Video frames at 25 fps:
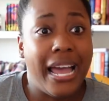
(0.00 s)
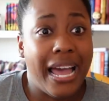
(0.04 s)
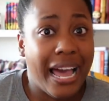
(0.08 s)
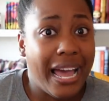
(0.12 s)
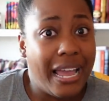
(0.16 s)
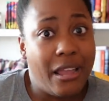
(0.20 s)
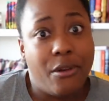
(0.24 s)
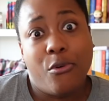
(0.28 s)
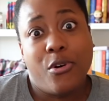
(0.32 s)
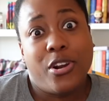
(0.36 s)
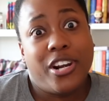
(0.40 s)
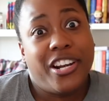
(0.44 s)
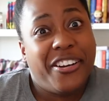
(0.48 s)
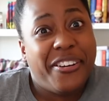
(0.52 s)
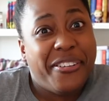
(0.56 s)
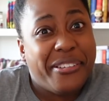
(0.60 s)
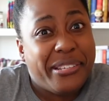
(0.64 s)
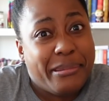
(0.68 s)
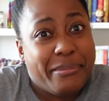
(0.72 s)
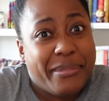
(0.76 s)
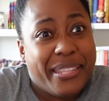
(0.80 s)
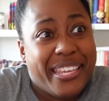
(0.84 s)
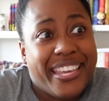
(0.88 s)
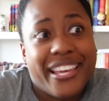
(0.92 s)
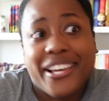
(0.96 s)
I want to do
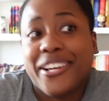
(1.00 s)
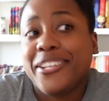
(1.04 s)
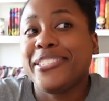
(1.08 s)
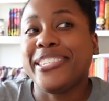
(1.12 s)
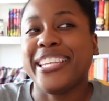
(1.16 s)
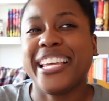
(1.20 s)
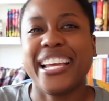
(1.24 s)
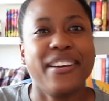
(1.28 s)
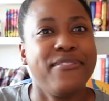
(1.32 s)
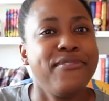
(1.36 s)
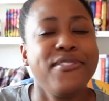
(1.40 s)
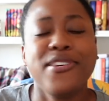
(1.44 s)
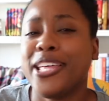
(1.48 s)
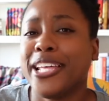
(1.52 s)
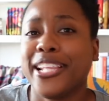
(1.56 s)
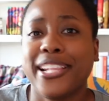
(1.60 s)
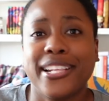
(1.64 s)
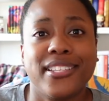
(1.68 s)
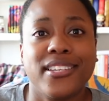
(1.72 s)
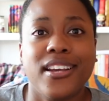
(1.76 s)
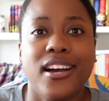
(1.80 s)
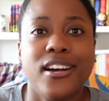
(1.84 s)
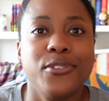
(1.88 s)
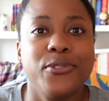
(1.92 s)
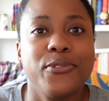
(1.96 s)
something else. Like, I feel like
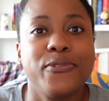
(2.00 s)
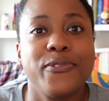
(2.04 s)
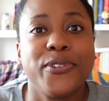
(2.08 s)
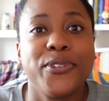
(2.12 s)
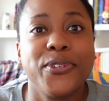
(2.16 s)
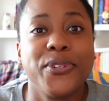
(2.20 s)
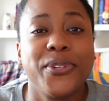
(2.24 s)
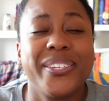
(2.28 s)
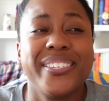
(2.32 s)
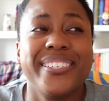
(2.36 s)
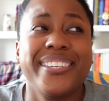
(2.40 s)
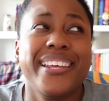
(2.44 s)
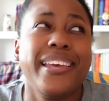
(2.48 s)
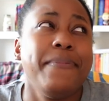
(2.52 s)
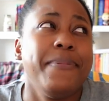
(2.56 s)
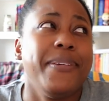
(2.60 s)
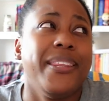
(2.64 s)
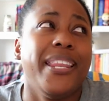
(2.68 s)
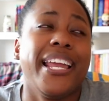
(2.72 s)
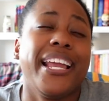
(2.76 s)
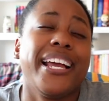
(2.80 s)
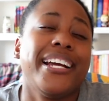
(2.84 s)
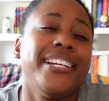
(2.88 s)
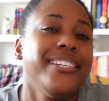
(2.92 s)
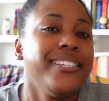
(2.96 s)
that's controversial to say, but
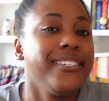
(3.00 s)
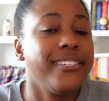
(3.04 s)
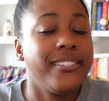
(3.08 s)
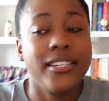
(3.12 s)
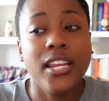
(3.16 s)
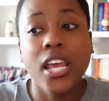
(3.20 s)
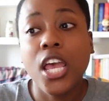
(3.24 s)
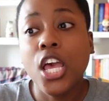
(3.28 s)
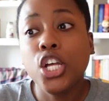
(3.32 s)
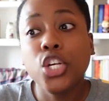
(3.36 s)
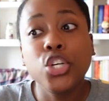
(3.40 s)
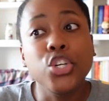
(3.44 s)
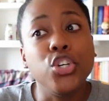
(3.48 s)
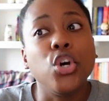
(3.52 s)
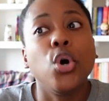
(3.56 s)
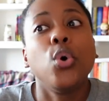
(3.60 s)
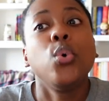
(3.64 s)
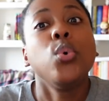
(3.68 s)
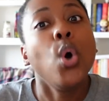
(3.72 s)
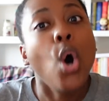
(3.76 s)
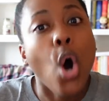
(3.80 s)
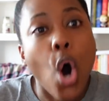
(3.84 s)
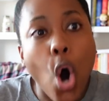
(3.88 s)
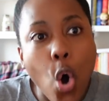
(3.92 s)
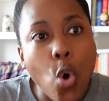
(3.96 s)
like, I just
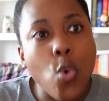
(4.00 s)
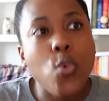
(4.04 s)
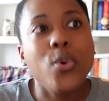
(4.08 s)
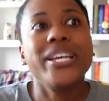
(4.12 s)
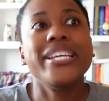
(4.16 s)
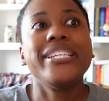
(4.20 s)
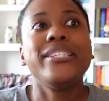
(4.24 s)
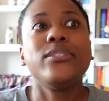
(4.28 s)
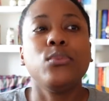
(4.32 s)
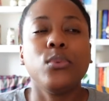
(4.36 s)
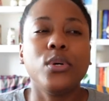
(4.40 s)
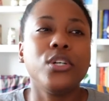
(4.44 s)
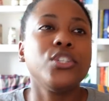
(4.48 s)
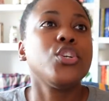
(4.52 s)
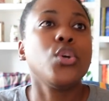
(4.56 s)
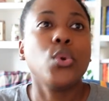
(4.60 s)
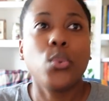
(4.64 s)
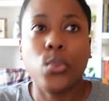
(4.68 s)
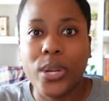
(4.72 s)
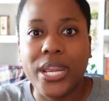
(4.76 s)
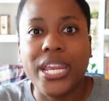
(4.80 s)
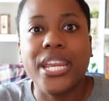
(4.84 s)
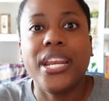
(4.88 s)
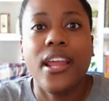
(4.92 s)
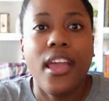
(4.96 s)
don't always want to
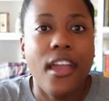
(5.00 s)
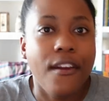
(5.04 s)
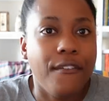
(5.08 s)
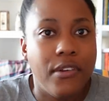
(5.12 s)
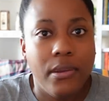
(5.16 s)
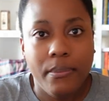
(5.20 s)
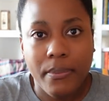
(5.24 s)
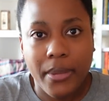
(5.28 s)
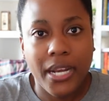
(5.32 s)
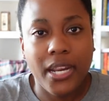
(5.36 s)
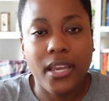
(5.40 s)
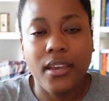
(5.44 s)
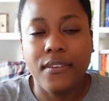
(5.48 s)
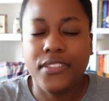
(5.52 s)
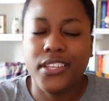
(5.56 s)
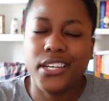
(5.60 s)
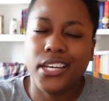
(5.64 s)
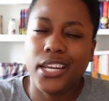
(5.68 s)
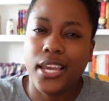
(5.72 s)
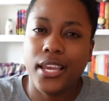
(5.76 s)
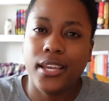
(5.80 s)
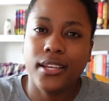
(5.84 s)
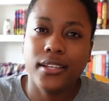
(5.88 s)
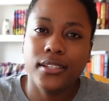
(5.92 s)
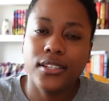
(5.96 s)
read every minute of the
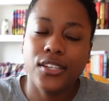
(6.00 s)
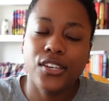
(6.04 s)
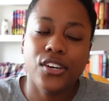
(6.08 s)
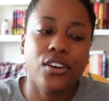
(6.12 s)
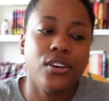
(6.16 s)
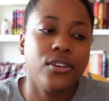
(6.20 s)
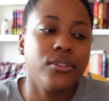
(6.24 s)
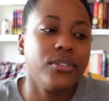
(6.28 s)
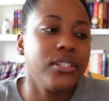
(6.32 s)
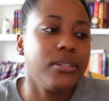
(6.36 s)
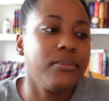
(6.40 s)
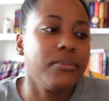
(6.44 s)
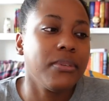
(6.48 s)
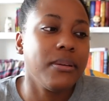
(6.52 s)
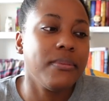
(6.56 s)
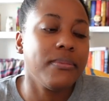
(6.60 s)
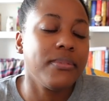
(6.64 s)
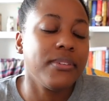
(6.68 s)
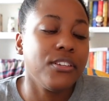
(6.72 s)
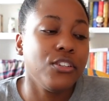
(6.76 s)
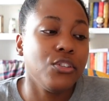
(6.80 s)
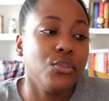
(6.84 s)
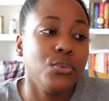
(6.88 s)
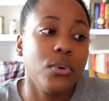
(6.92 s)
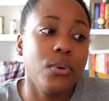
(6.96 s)
day. You know, sometimes
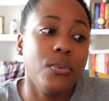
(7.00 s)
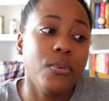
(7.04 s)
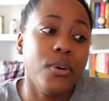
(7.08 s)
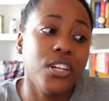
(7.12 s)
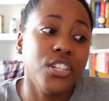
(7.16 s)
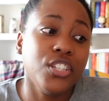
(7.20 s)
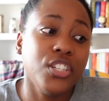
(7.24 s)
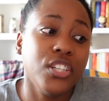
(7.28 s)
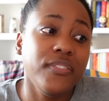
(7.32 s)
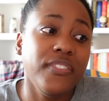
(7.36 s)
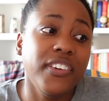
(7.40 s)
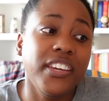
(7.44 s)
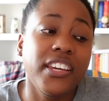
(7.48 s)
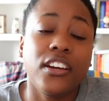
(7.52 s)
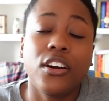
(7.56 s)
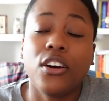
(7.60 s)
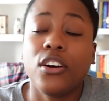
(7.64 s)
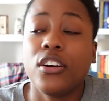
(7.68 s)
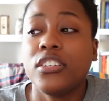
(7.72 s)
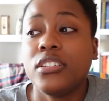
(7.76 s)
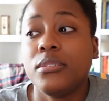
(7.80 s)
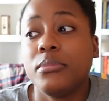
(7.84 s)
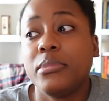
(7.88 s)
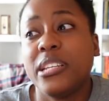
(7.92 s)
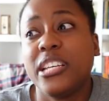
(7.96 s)
I just want to watch TV,
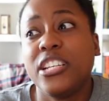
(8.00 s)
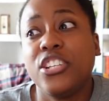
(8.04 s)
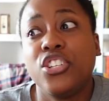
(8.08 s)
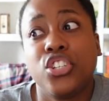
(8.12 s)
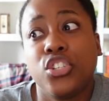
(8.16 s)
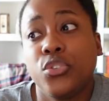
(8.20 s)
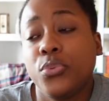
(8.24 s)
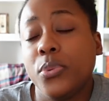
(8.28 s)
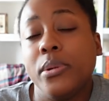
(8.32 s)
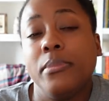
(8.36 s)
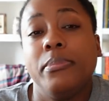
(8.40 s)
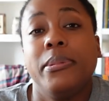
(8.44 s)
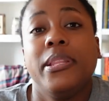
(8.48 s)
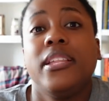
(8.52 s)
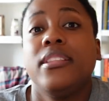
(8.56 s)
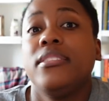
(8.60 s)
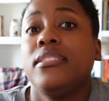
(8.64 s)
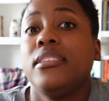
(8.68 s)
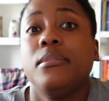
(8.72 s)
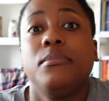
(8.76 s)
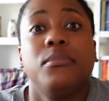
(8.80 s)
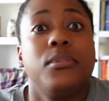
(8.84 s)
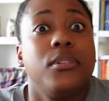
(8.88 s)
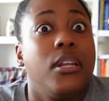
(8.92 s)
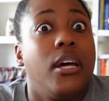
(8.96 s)
or sometimes I just want to play The
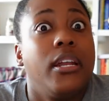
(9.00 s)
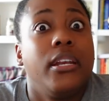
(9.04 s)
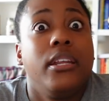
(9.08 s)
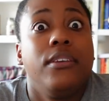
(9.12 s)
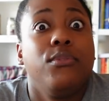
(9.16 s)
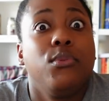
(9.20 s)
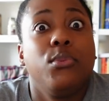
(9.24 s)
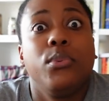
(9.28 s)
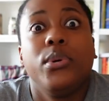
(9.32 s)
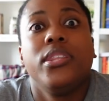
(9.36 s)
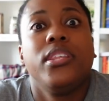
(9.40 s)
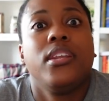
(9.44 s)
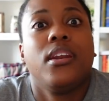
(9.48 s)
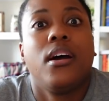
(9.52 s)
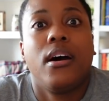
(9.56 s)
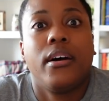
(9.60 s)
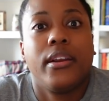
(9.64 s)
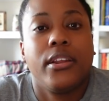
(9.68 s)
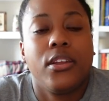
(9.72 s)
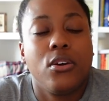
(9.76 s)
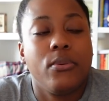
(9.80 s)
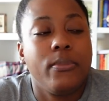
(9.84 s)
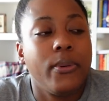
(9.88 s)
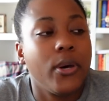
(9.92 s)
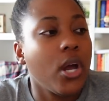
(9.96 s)
Sims, not even with an
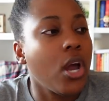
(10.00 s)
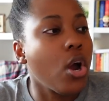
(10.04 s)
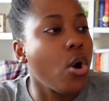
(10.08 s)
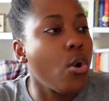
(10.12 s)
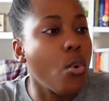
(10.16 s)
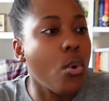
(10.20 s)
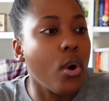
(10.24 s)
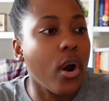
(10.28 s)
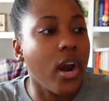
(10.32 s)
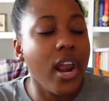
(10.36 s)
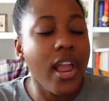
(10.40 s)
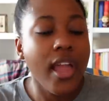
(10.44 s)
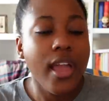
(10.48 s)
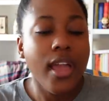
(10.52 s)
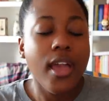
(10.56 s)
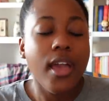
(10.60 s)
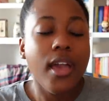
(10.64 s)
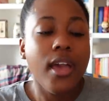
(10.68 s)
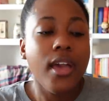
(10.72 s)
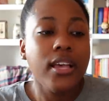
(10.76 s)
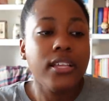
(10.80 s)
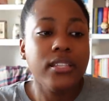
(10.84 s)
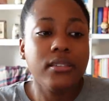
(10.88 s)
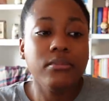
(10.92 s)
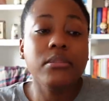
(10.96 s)
audiobook, or
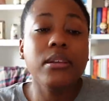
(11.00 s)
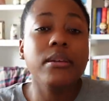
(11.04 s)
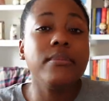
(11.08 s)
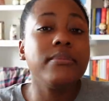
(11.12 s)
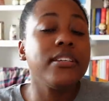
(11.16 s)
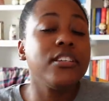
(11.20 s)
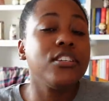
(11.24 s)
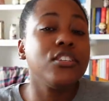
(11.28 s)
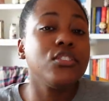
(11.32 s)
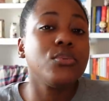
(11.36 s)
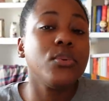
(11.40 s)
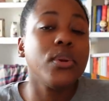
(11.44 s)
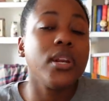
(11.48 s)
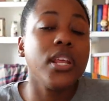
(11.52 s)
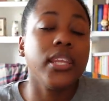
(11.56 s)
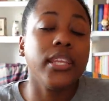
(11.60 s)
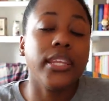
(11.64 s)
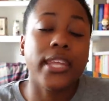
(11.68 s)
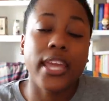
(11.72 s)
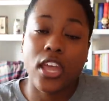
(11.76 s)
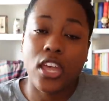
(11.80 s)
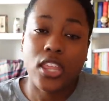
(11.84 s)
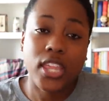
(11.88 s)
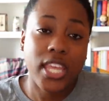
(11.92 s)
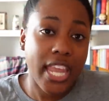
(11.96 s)
sometimes I just want to
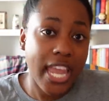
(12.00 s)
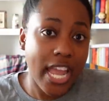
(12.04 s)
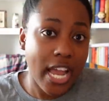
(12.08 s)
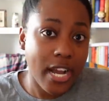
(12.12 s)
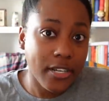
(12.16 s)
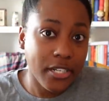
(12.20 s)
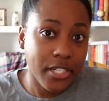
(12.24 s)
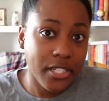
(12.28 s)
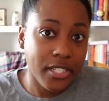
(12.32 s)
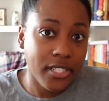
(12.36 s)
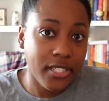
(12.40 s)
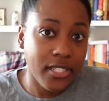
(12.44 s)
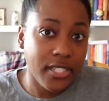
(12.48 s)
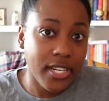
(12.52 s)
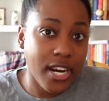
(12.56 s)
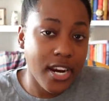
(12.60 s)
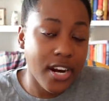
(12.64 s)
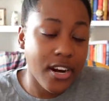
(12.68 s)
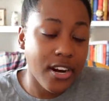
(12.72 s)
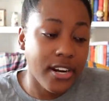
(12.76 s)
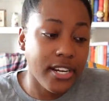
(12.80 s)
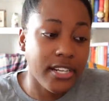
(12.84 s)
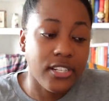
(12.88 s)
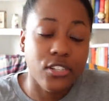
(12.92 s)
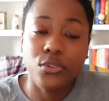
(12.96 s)
lay on the couch and
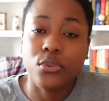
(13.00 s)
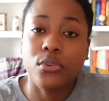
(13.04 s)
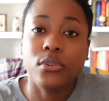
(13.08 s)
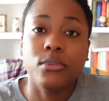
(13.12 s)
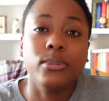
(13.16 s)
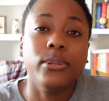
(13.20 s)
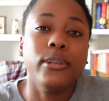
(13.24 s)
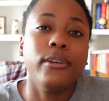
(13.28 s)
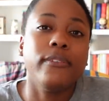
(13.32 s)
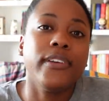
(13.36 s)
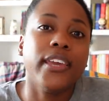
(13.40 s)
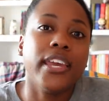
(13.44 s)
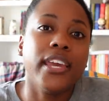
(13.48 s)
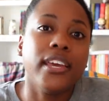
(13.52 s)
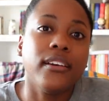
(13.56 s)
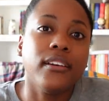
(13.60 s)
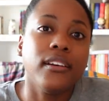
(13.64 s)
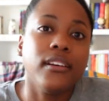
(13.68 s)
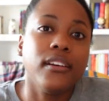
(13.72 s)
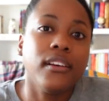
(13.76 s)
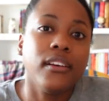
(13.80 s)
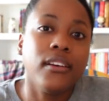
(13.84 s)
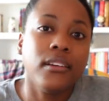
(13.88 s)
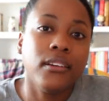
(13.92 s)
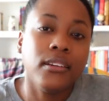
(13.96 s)
stare into oblivion.